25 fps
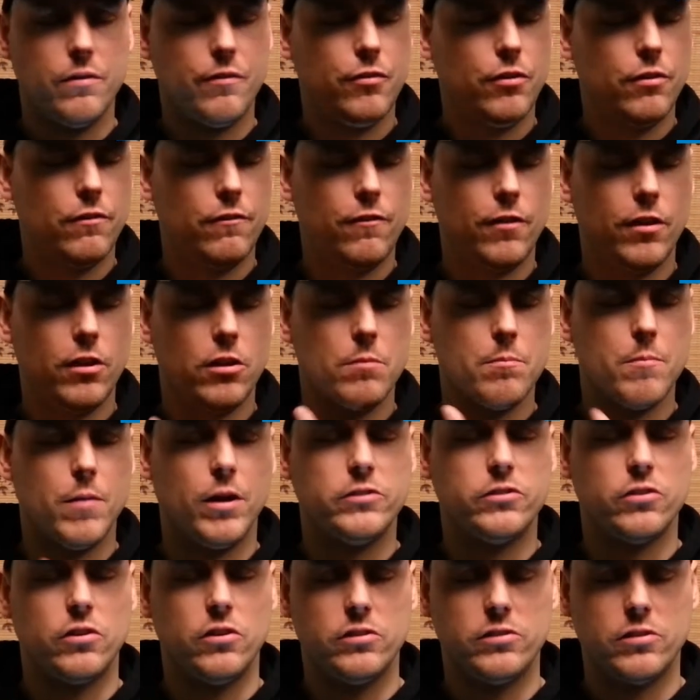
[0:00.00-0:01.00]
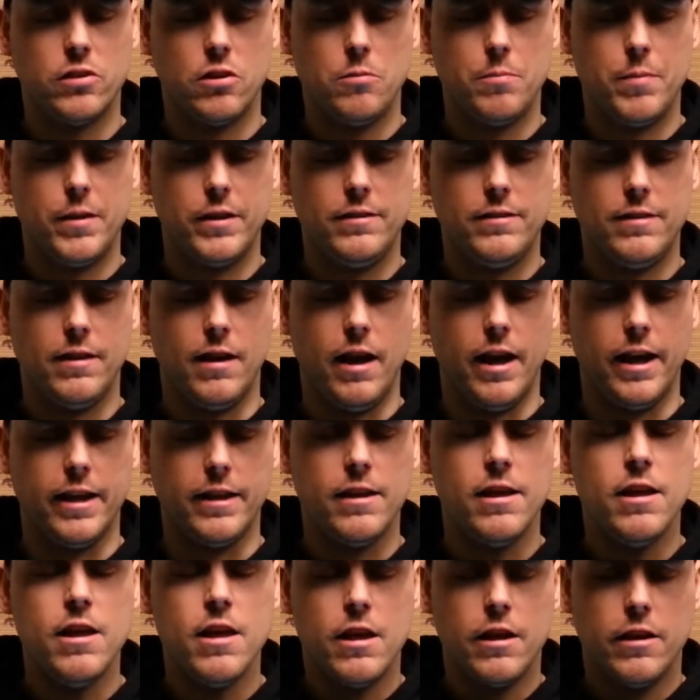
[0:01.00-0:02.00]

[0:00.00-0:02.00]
If you feel the muscles a little bit tight,